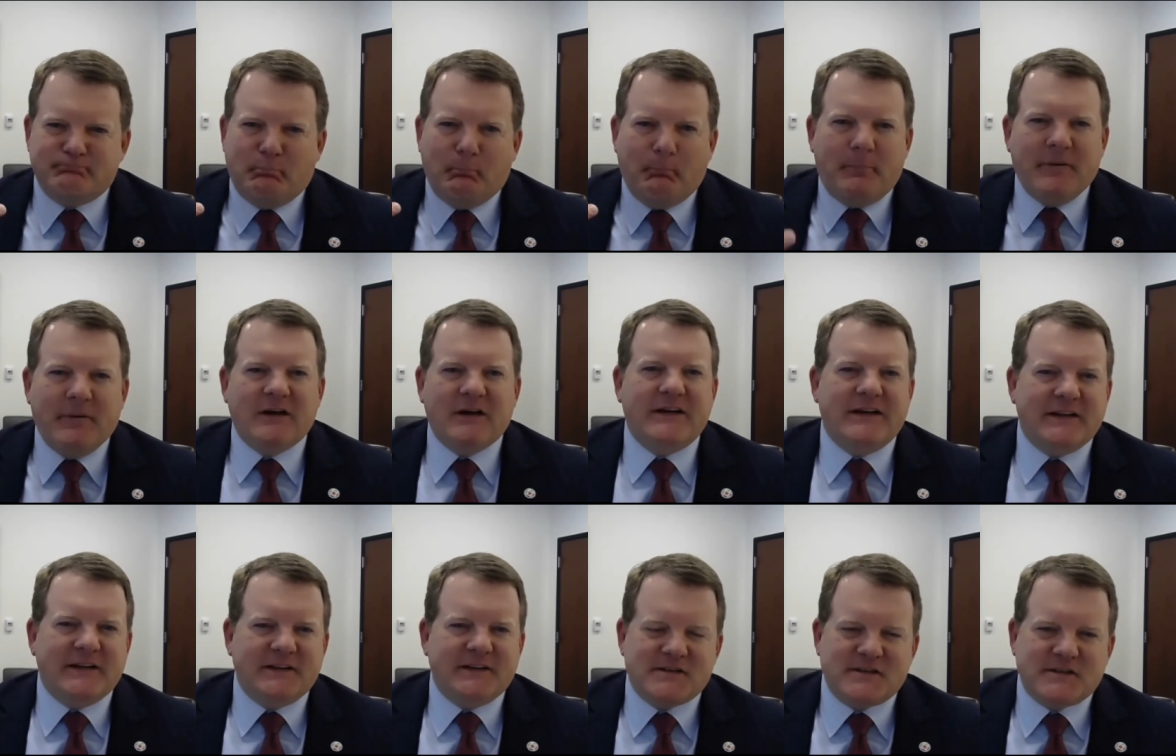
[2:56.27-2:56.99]

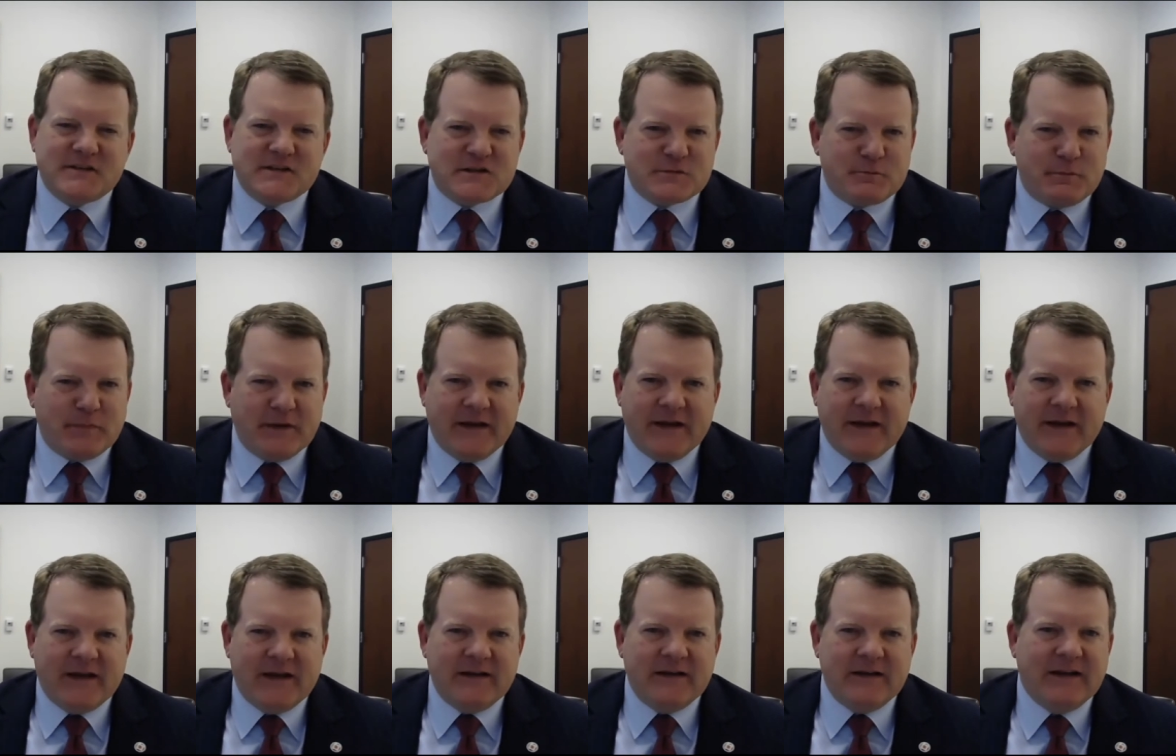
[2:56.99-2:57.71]
billions to
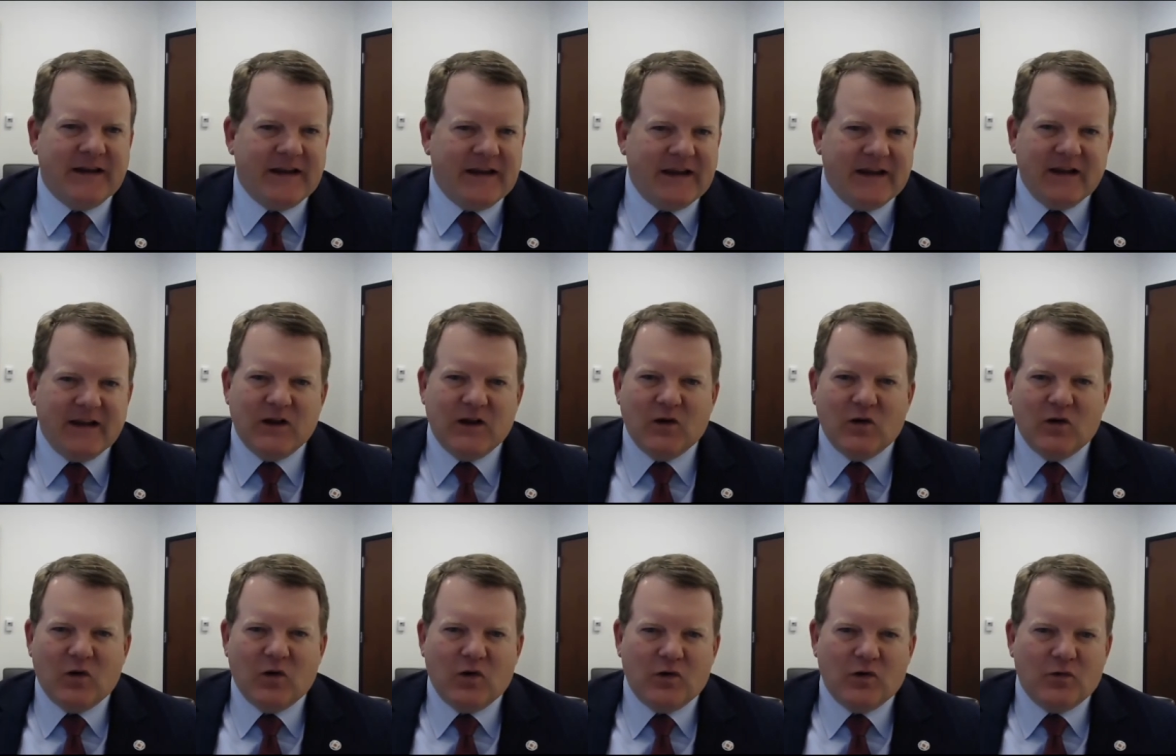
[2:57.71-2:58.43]
spend
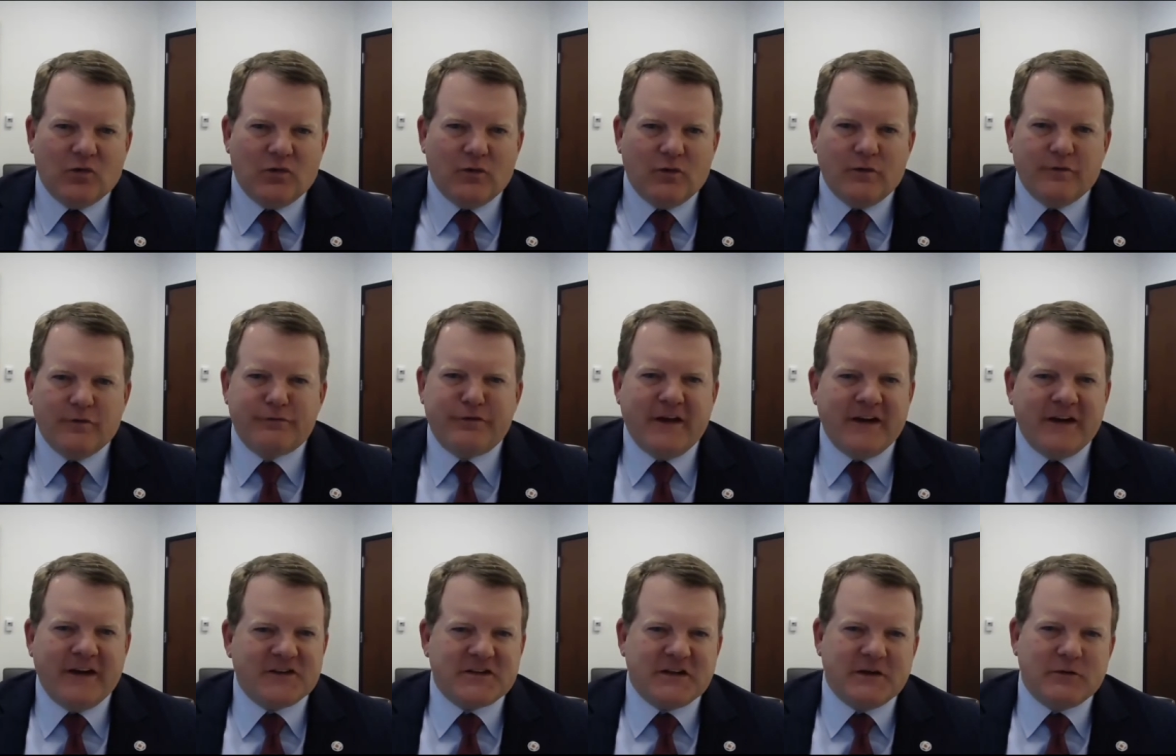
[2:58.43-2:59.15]

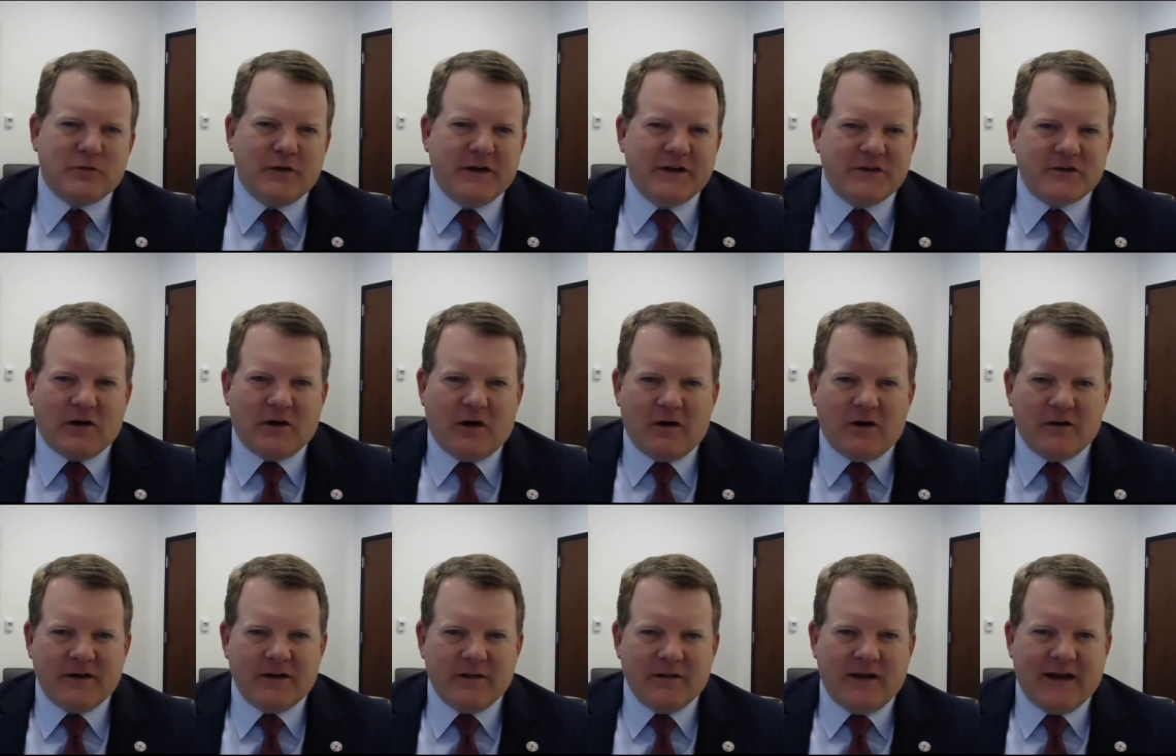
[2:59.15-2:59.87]
Finishing
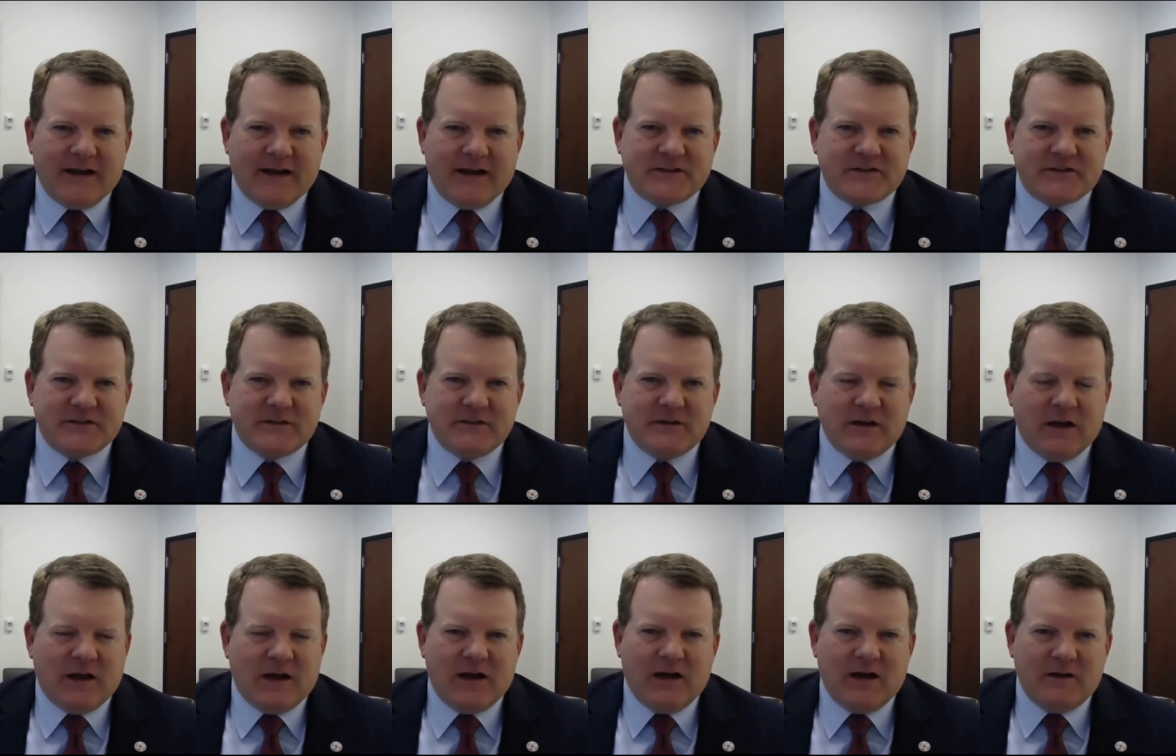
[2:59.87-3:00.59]
redrawing election
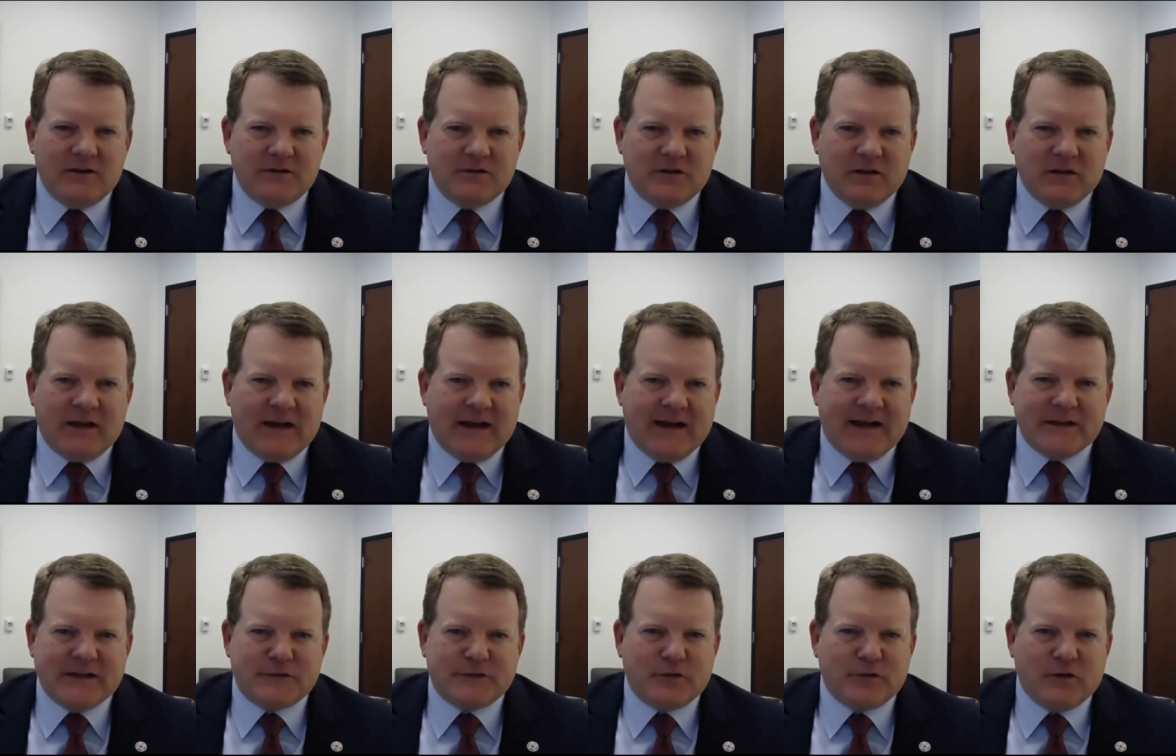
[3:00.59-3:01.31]
uh,
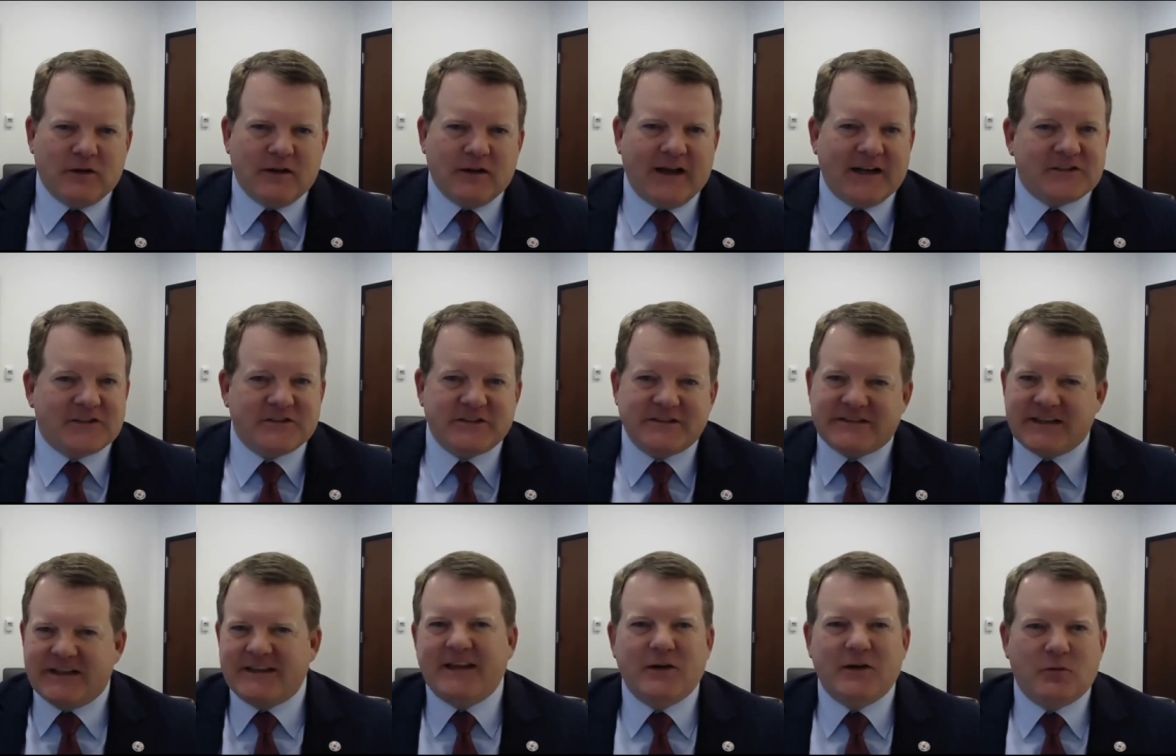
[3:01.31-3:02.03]
lines for elections,
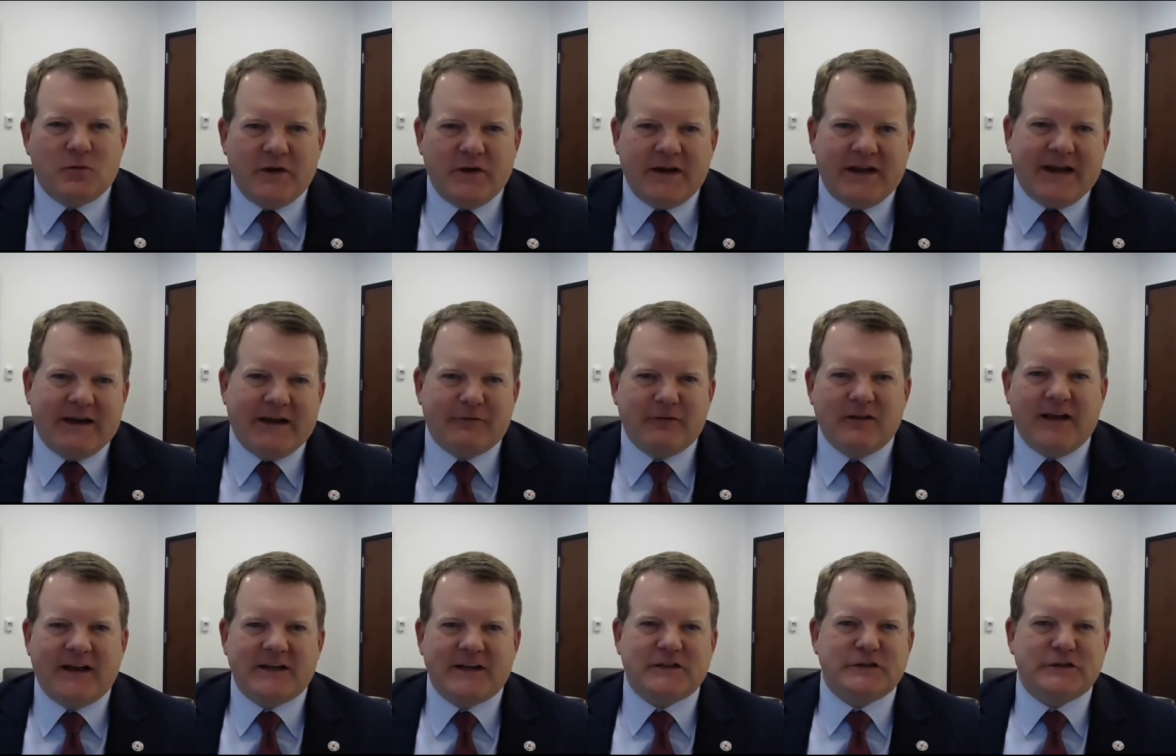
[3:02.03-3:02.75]
and then we have
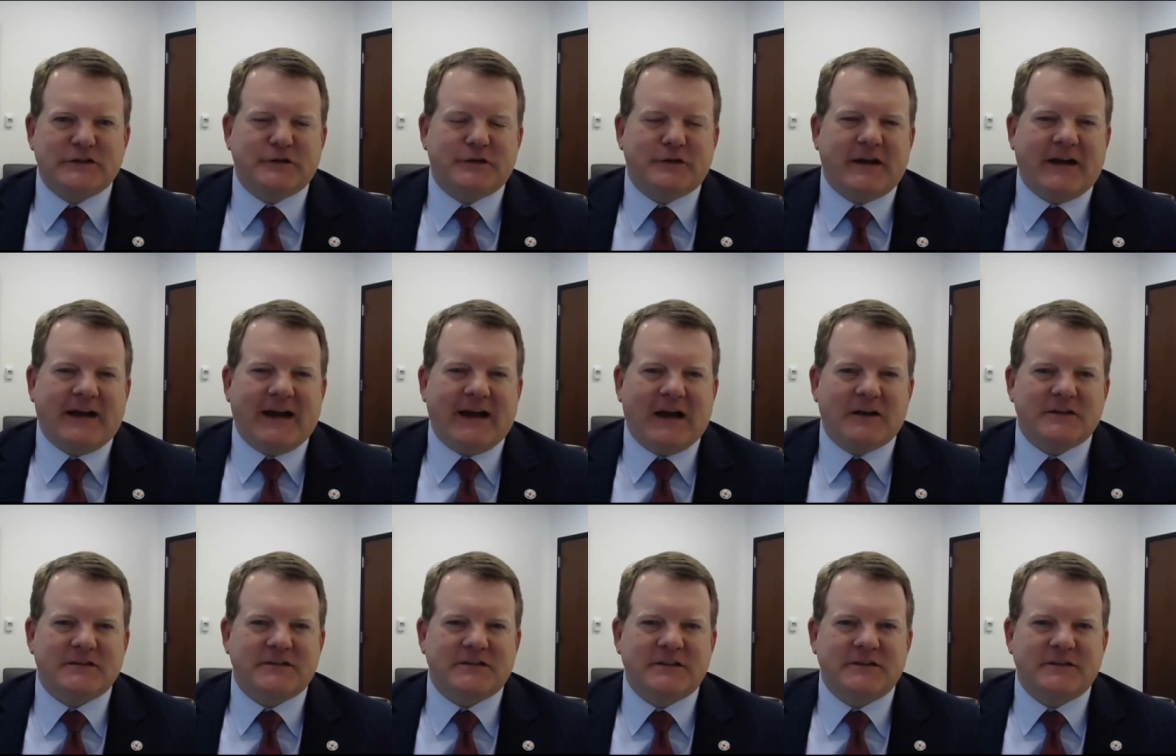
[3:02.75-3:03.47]
elections for the
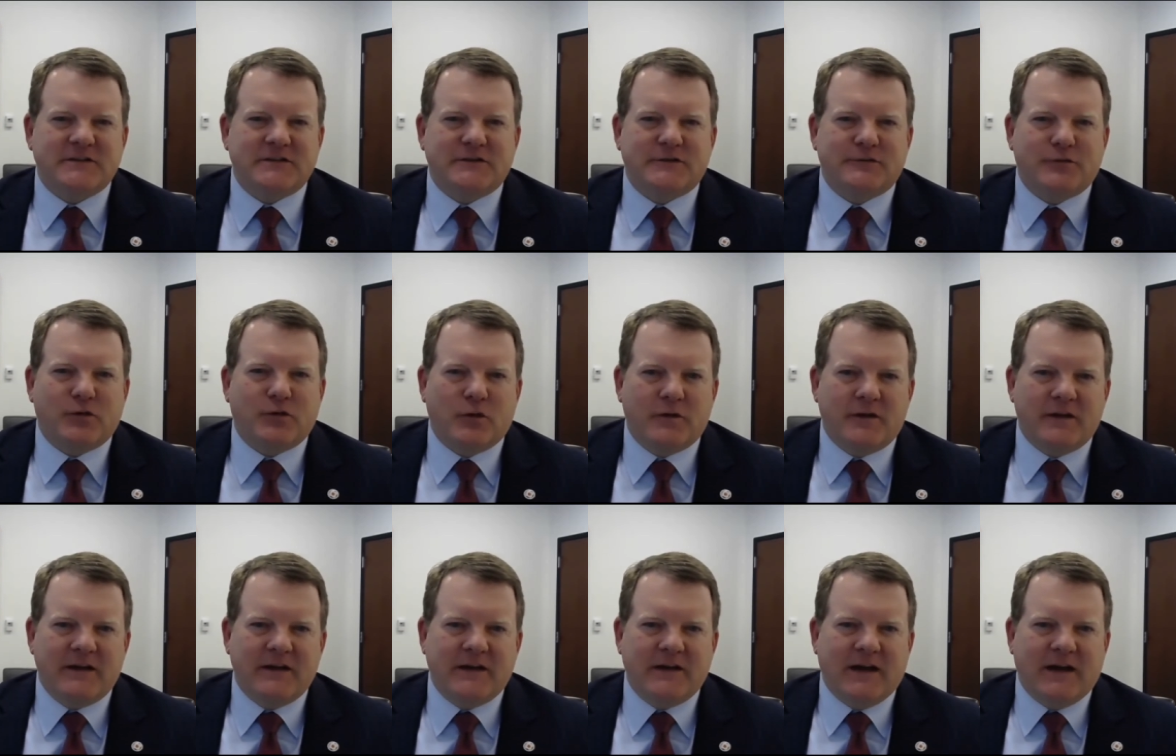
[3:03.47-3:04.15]
House and for the